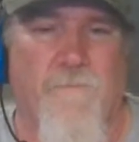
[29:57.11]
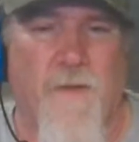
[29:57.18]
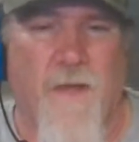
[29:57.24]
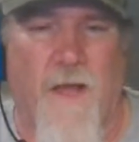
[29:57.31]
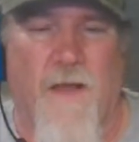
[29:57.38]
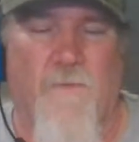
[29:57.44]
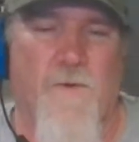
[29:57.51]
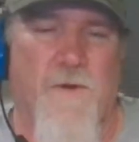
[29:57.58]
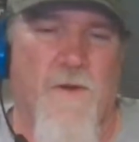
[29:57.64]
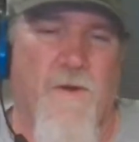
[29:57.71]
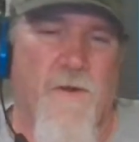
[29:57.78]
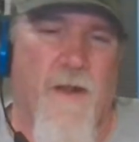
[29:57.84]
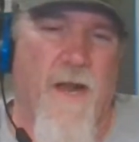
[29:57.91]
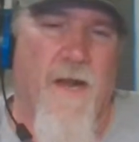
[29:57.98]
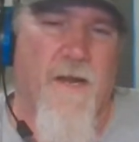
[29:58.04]
cut when you're
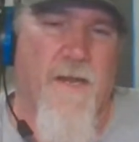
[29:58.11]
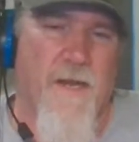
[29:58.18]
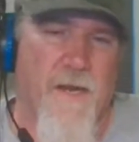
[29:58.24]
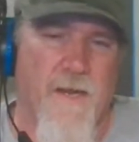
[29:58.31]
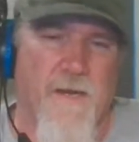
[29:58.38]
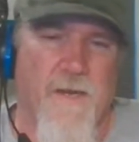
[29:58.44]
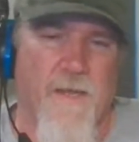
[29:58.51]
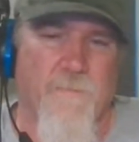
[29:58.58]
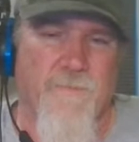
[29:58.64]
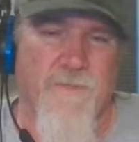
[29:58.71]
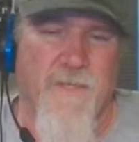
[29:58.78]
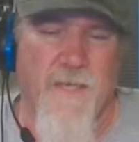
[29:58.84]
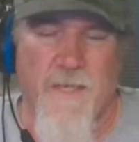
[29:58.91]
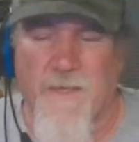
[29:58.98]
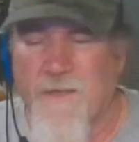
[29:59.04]
not in an
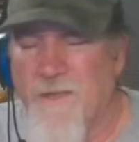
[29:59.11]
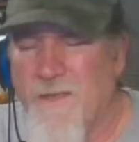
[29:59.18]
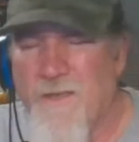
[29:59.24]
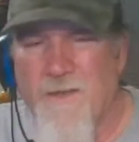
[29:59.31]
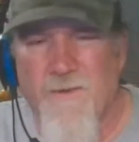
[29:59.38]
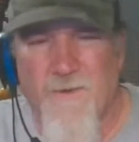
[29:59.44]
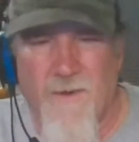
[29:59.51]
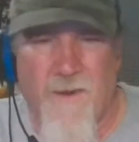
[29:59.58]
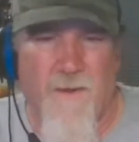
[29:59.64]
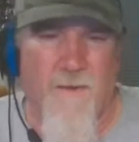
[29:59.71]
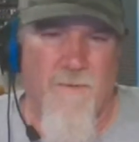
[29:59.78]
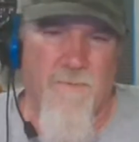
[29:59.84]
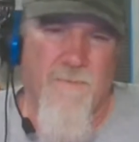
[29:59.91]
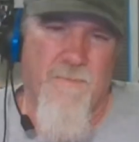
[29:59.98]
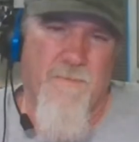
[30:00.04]
MC.
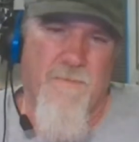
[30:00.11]
No,